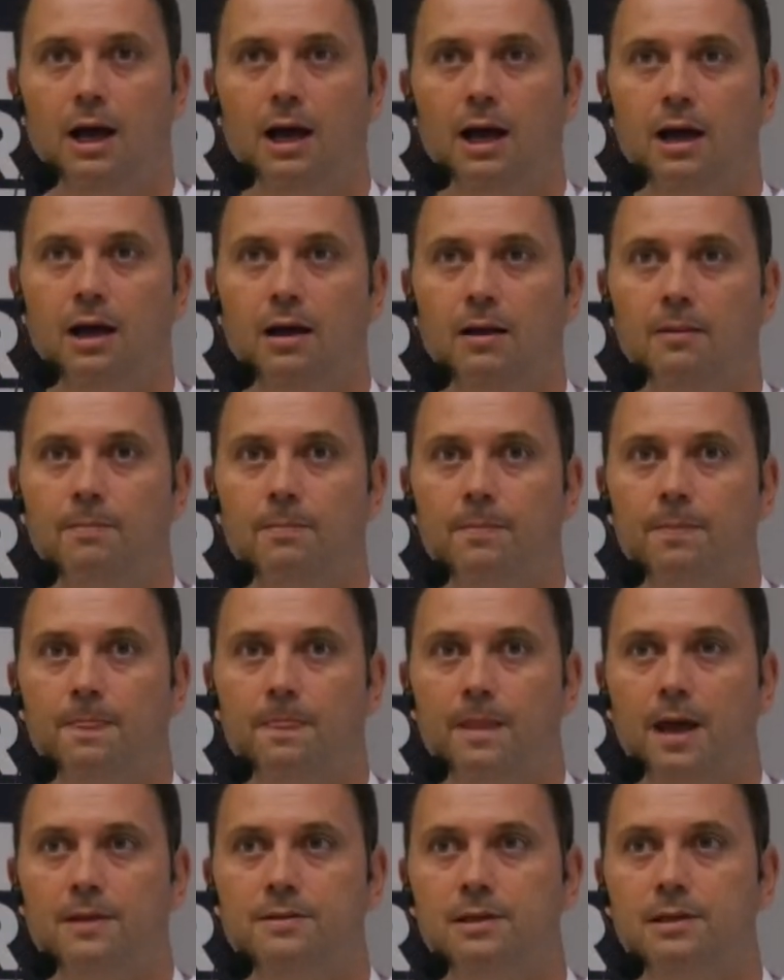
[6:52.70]

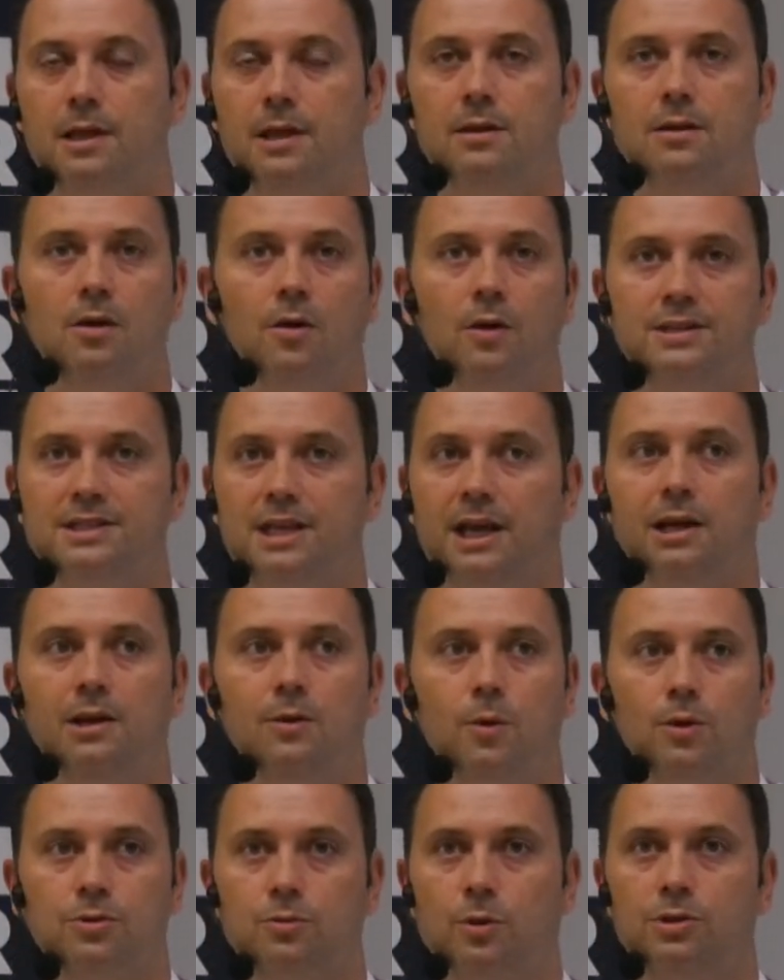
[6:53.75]
I didn't know
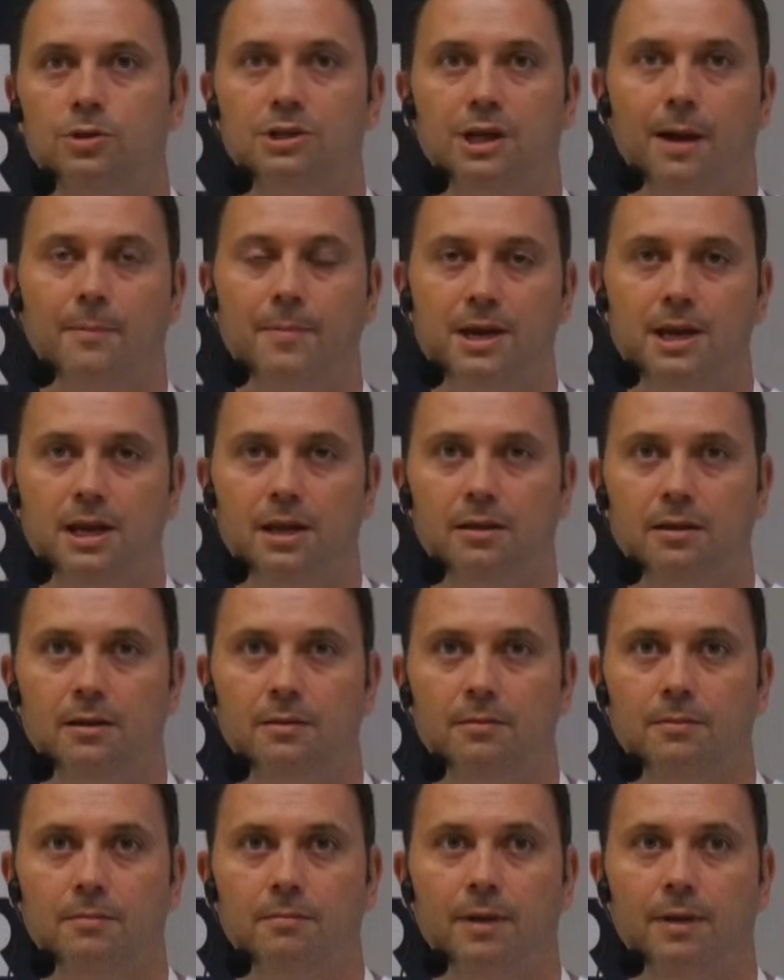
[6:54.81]
exactly what was happening,
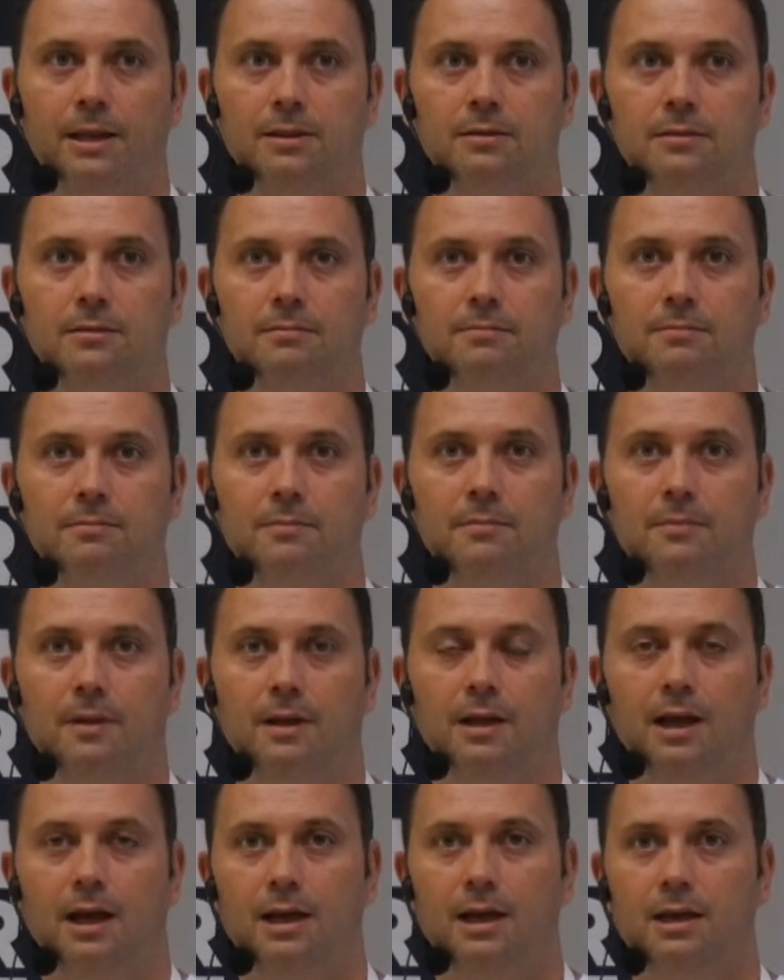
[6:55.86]
but
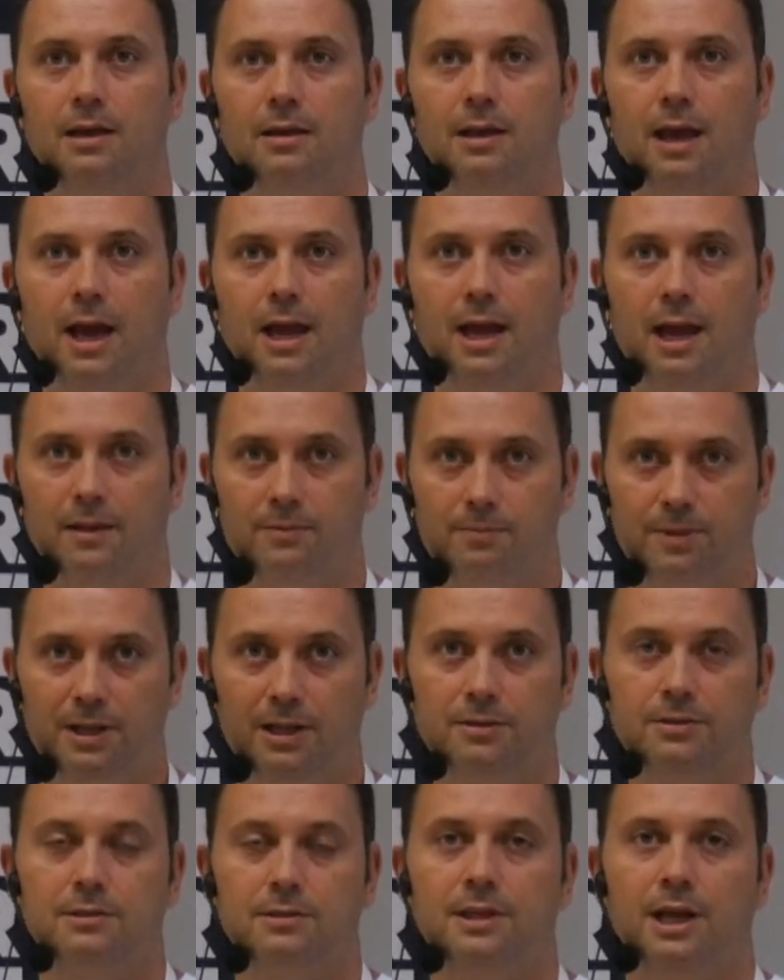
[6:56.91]
I have
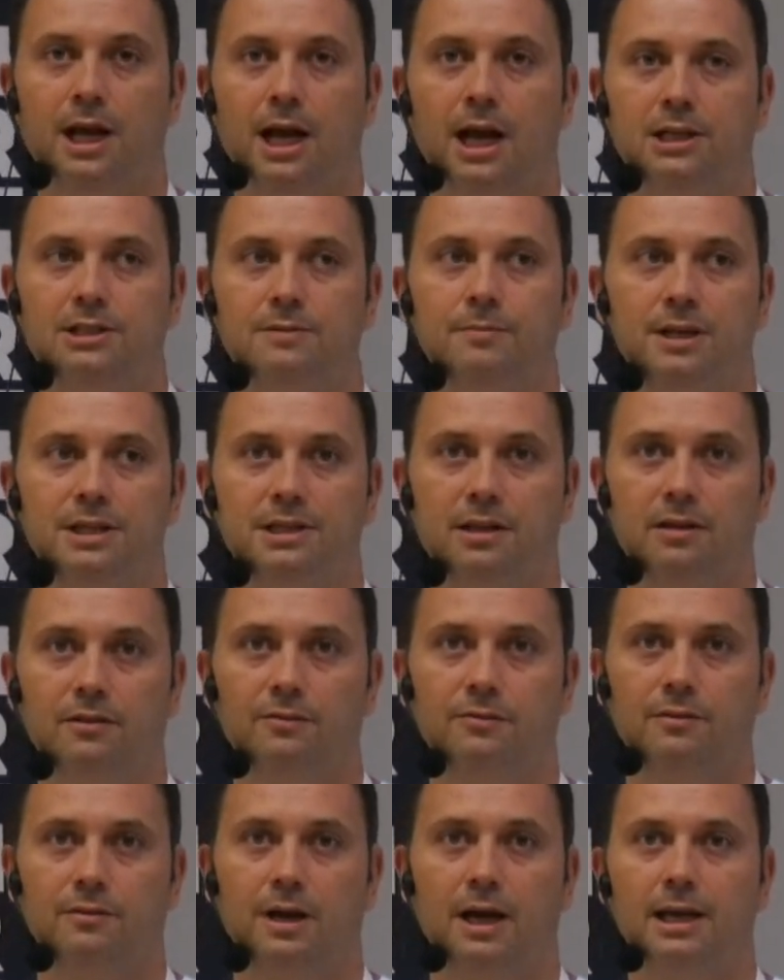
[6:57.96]
built the cache myself.